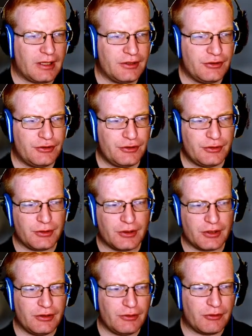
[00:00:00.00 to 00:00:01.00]
undo. You
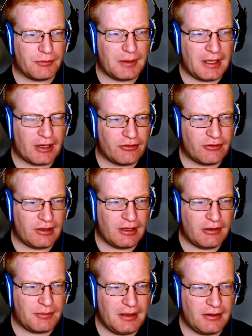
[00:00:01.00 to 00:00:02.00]
can undo as
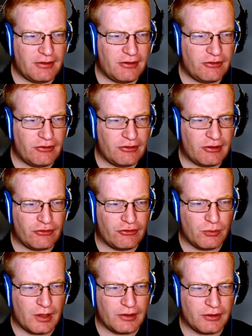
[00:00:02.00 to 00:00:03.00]
many decisions as you
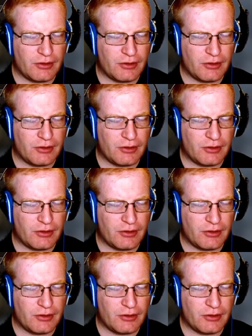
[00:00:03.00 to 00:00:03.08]
want,